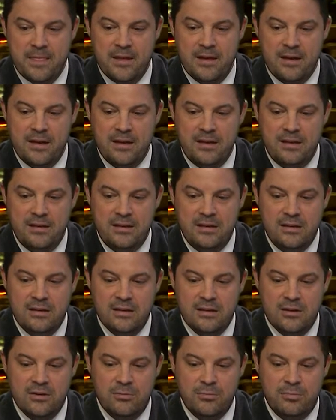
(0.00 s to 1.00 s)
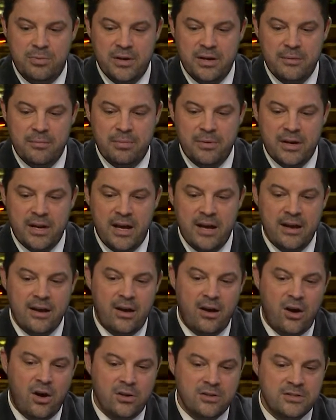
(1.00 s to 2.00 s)
uh, you know, but, but I
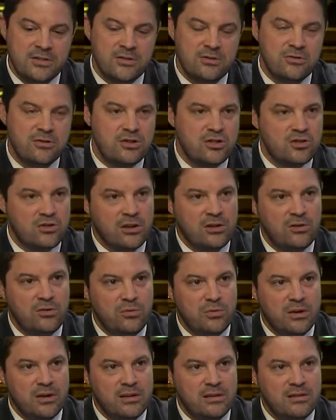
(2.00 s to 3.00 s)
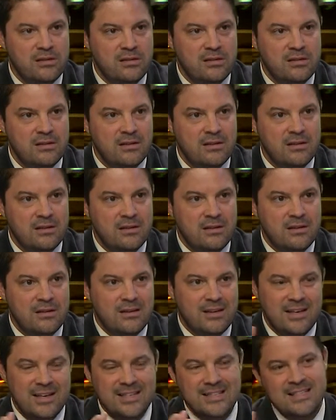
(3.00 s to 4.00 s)
also struggle with
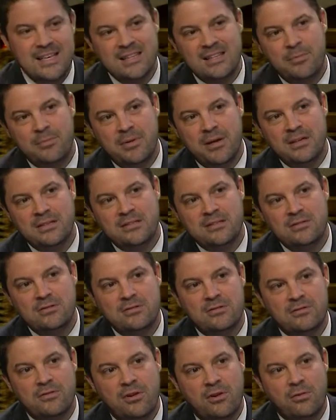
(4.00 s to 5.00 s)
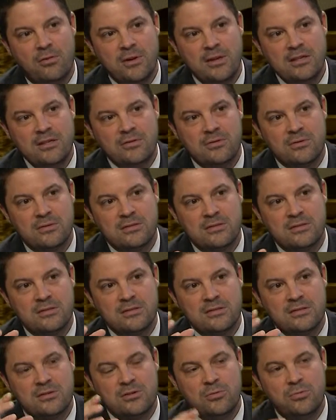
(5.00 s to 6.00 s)
is that the best use of our
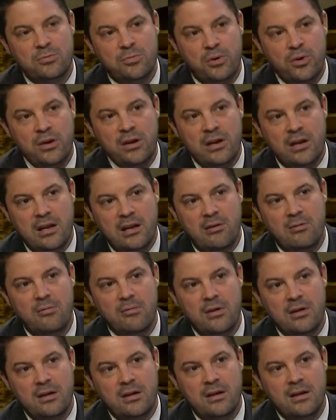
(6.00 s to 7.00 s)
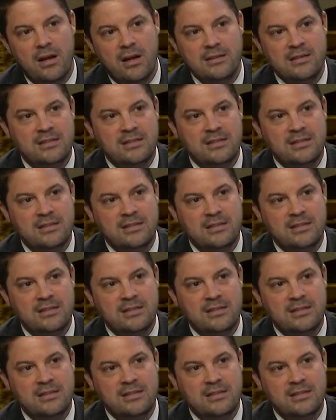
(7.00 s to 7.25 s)
resources to put him at